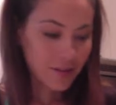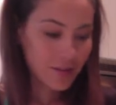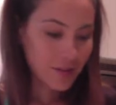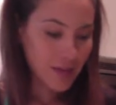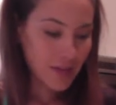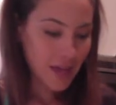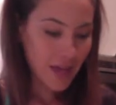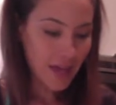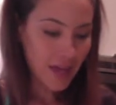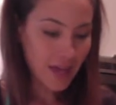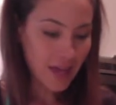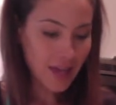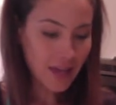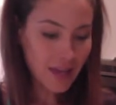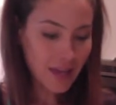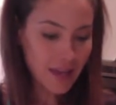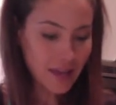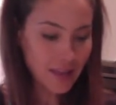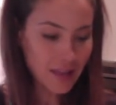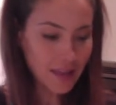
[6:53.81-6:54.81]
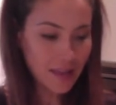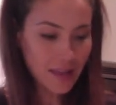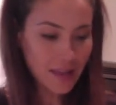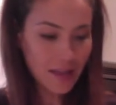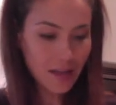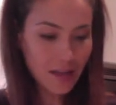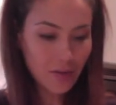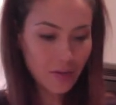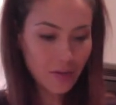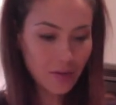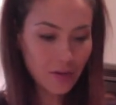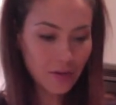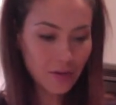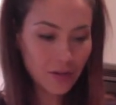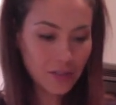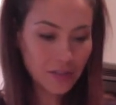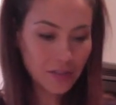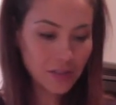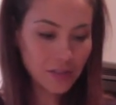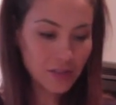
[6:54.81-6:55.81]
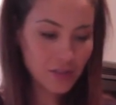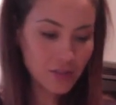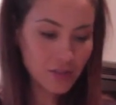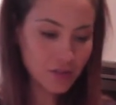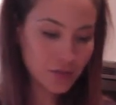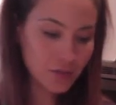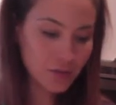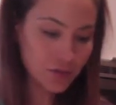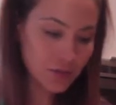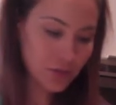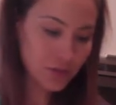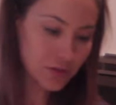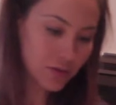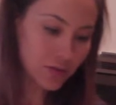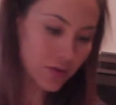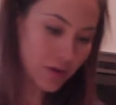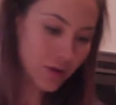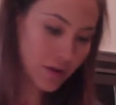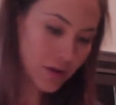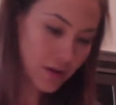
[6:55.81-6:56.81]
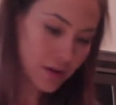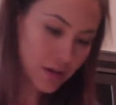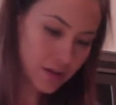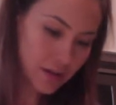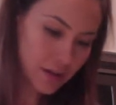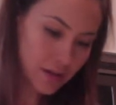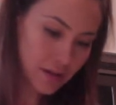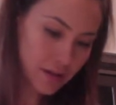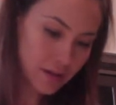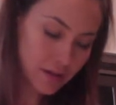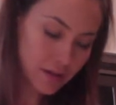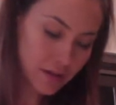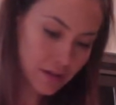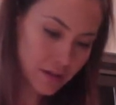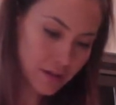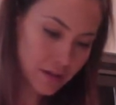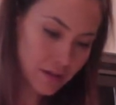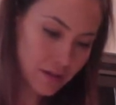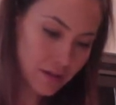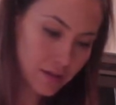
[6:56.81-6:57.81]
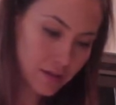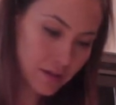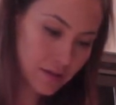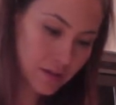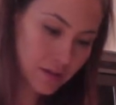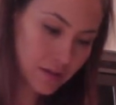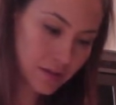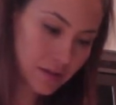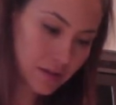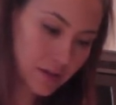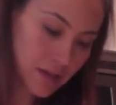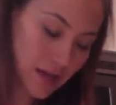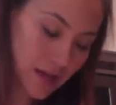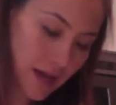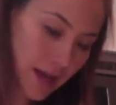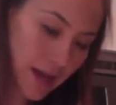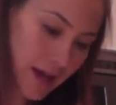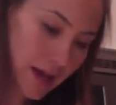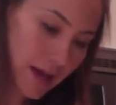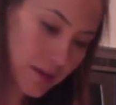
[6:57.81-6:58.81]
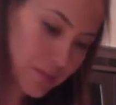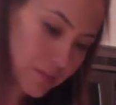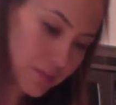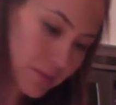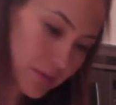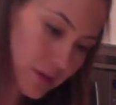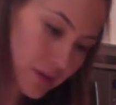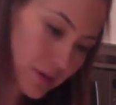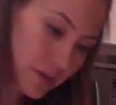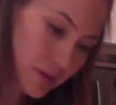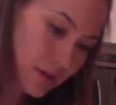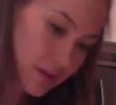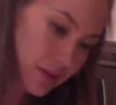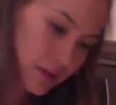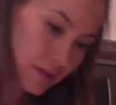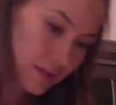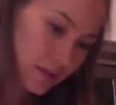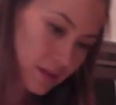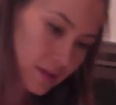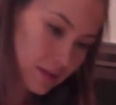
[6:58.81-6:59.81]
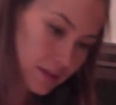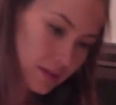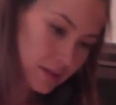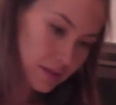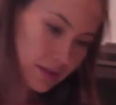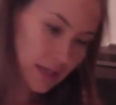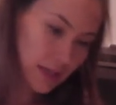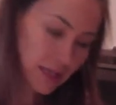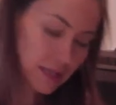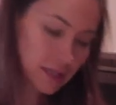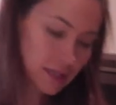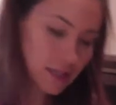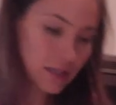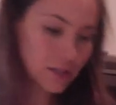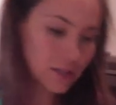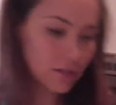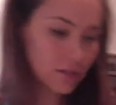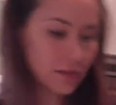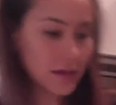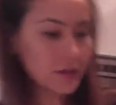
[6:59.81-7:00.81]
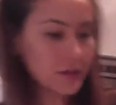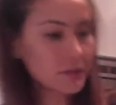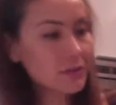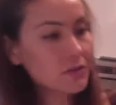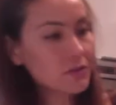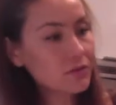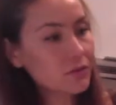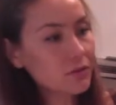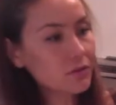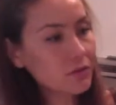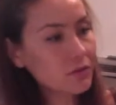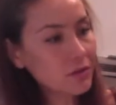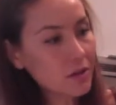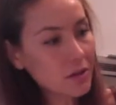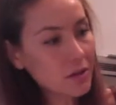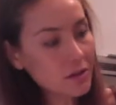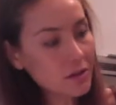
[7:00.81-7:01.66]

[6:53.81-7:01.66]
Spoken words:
Okay, and then we're going to just screw on the cap lightly. You don't have to screw it on